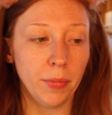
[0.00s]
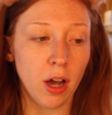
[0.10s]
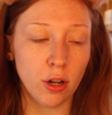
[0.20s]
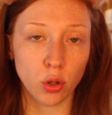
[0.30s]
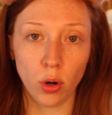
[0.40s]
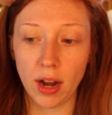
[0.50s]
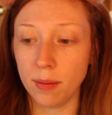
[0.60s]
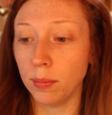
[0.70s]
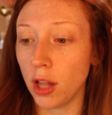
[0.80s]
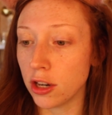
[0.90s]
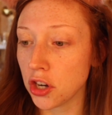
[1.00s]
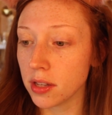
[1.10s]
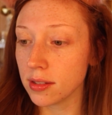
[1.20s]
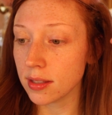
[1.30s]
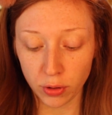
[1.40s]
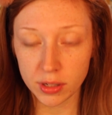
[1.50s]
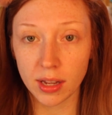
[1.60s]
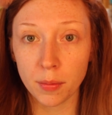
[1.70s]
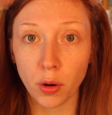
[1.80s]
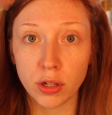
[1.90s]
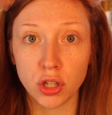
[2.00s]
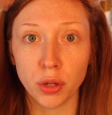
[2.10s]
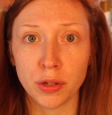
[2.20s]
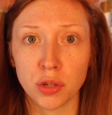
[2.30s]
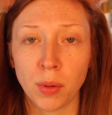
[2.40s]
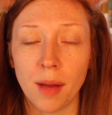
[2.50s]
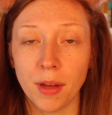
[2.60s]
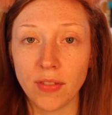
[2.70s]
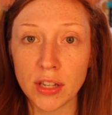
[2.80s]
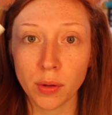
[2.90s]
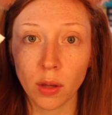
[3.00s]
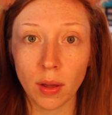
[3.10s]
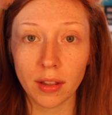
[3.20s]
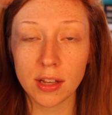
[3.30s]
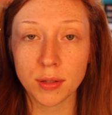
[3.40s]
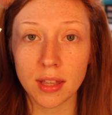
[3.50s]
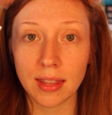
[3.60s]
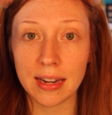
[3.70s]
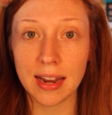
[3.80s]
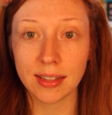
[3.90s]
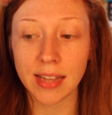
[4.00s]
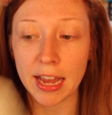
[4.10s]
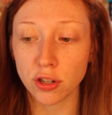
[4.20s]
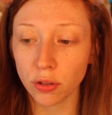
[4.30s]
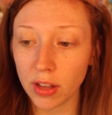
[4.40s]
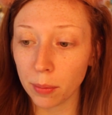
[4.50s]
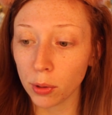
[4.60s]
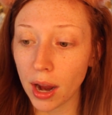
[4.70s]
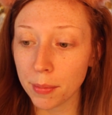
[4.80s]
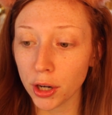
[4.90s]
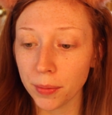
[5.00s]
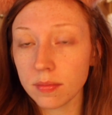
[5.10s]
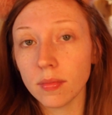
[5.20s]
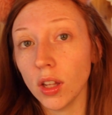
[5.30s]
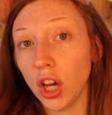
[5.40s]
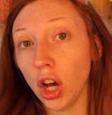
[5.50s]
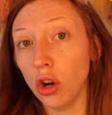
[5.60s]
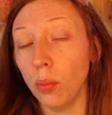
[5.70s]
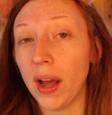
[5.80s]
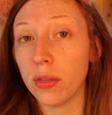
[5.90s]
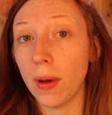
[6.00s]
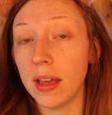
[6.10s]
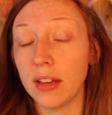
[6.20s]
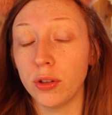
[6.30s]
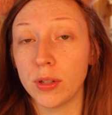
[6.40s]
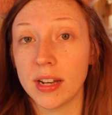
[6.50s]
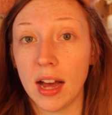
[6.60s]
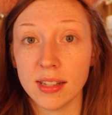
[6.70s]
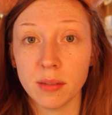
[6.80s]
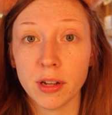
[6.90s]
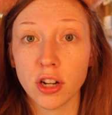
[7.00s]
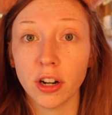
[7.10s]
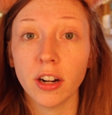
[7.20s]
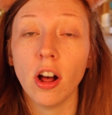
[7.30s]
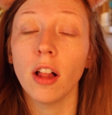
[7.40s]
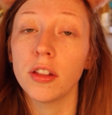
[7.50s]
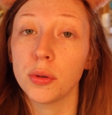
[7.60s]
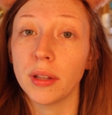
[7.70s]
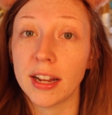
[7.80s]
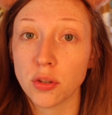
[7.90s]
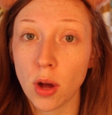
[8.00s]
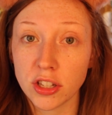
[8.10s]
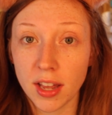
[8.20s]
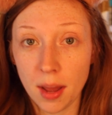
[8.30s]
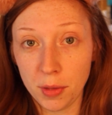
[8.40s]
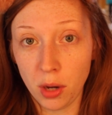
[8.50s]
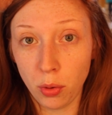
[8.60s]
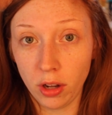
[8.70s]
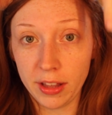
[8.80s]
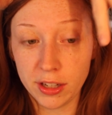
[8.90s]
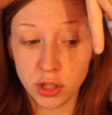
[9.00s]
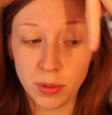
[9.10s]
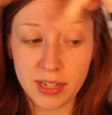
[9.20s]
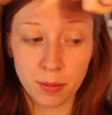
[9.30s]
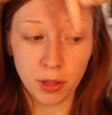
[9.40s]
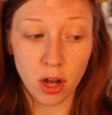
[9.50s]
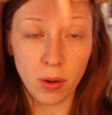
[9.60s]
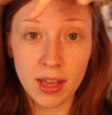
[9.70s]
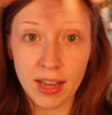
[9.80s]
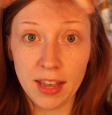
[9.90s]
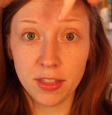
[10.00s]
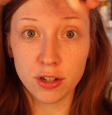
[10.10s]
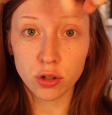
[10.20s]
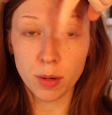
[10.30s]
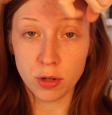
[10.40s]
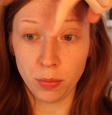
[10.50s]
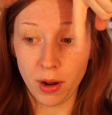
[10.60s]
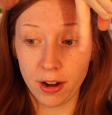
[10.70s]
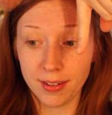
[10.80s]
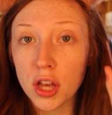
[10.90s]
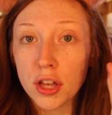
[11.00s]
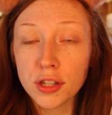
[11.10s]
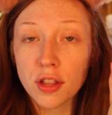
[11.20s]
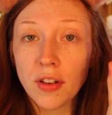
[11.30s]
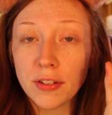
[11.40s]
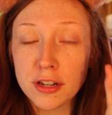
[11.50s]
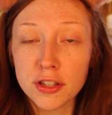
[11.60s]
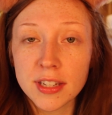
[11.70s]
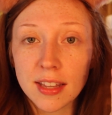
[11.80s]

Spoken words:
contour and blushes. First thing I'm going to do is just prime my face really quickly using the NYX Angel Veil Primer. Oh, by the way, if you did not see my Target haul and you would like to watch that, I'm going to put a link to it down below in the description bar. So the foundation